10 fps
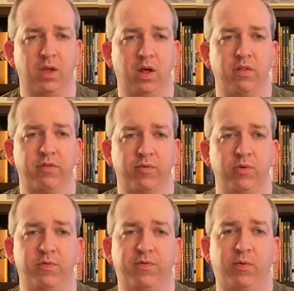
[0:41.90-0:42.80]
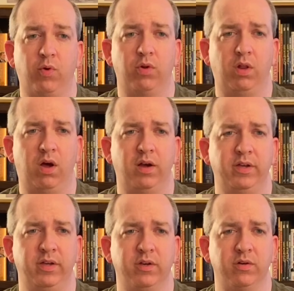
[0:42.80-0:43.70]
Through 4 long
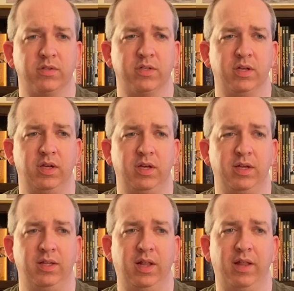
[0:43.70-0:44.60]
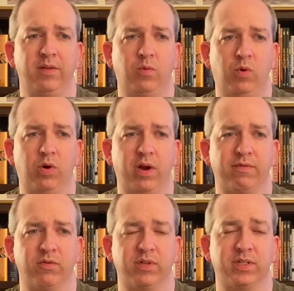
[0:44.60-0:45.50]
years, he led the war
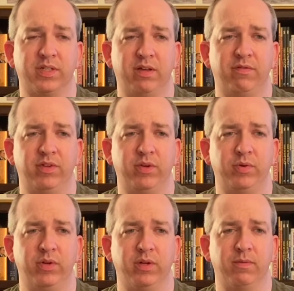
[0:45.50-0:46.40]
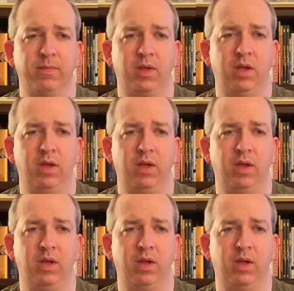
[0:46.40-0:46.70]
effort to save the Union.